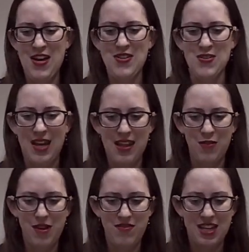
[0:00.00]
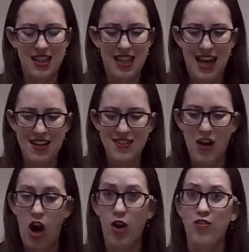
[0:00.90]
So now that we've done that,
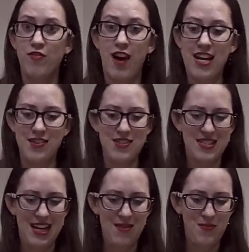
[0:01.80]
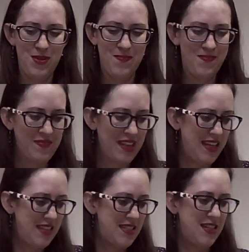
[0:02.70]
our final step
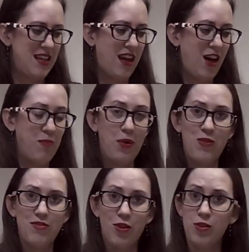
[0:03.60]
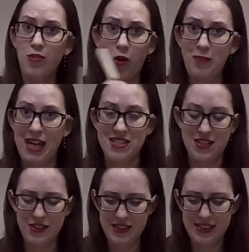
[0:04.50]
is to take our bone folder or
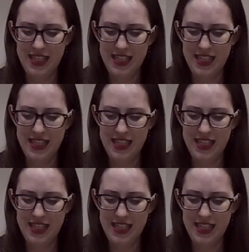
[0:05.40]
pencil,